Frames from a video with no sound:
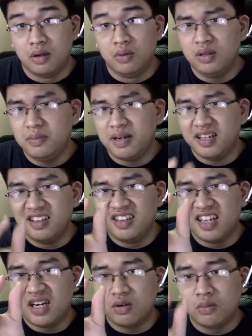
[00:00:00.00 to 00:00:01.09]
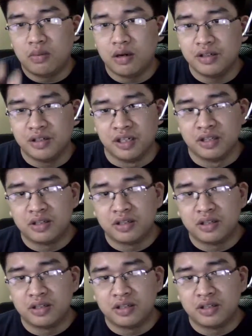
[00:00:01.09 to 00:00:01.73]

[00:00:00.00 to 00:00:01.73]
only by a narrow margin.